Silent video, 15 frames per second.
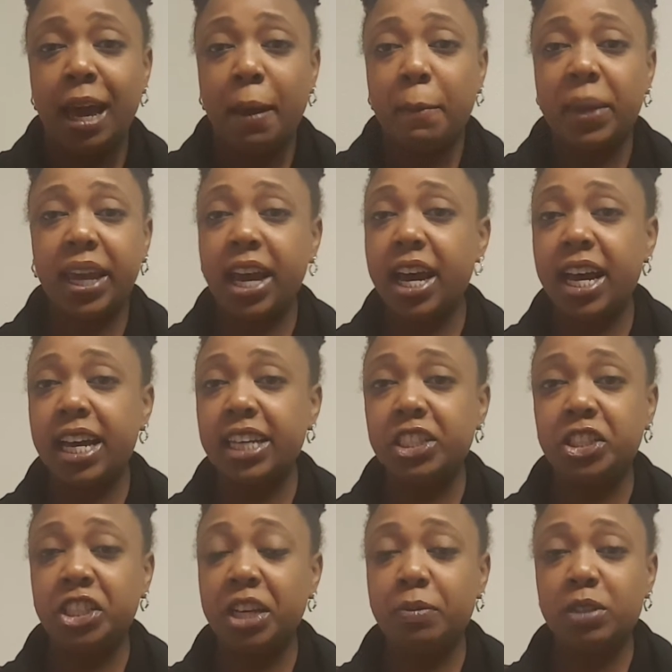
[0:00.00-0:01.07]

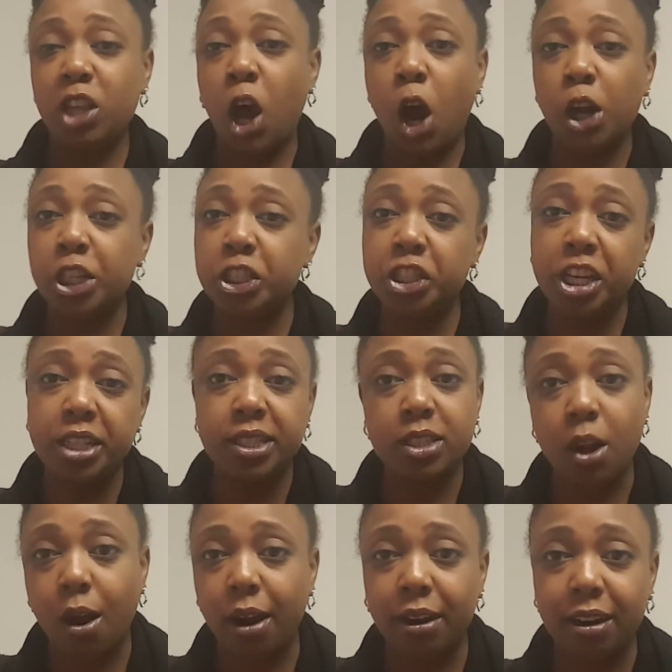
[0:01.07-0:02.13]
because she was called a shit
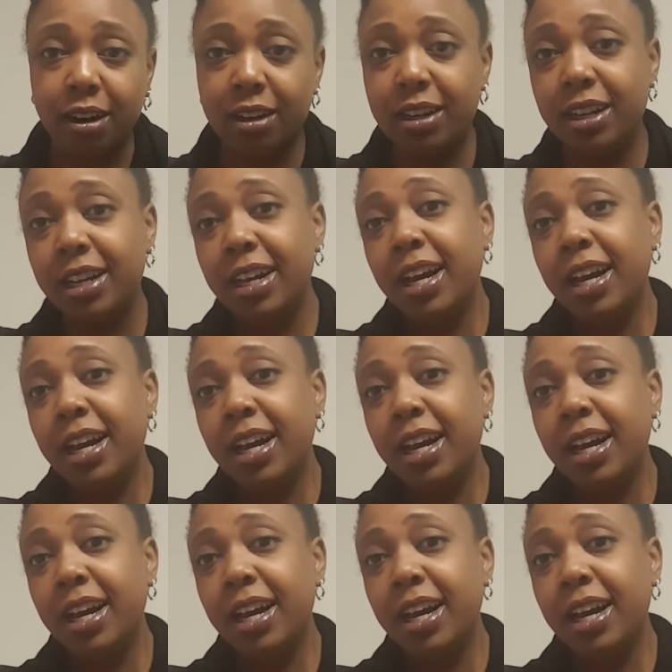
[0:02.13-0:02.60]
starter,